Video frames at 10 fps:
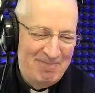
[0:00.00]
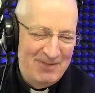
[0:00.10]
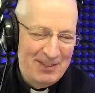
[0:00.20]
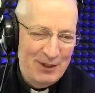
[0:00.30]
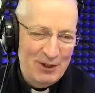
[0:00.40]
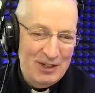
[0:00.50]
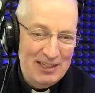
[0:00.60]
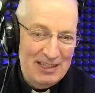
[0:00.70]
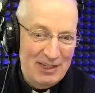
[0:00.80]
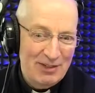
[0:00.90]
Such is
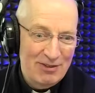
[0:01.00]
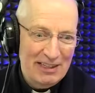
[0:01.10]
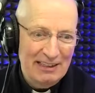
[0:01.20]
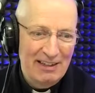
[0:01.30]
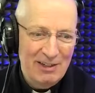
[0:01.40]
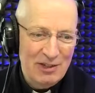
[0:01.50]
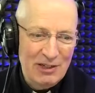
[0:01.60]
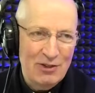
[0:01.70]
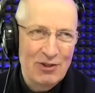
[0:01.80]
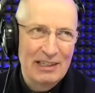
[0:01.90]
the nature of technology,
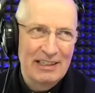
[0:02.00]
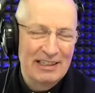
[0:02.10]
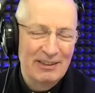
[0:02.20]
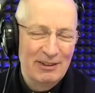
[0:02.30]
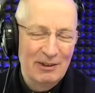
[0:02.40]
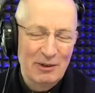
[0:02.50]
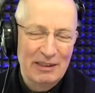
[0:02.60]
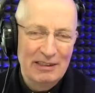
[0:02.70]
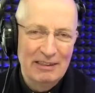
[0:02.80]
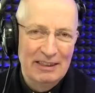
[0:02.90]
shrinking all the
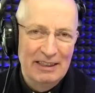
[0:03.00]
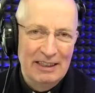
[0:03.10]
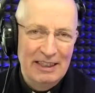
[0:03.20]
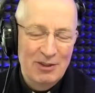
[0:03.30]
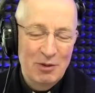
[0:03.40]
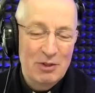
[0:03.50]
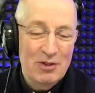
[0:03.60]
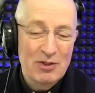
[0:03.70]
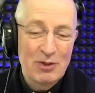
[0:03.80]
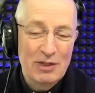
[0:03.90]
while, and so much
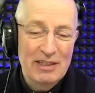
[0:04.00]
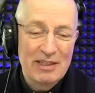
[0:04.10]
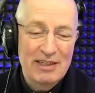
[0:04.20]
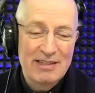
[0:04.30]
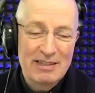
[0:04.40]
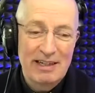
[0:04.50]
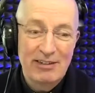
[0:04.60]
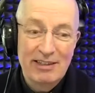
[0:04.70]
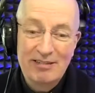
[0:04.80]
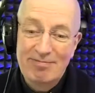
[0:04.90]
so in
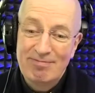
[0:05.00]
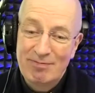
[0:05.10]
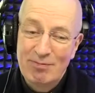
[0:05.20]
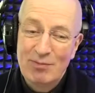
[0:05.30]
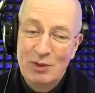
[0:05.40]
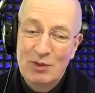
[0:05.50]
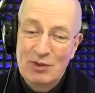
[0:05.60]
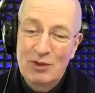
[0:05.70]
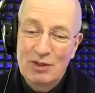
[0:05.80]
scary modes too,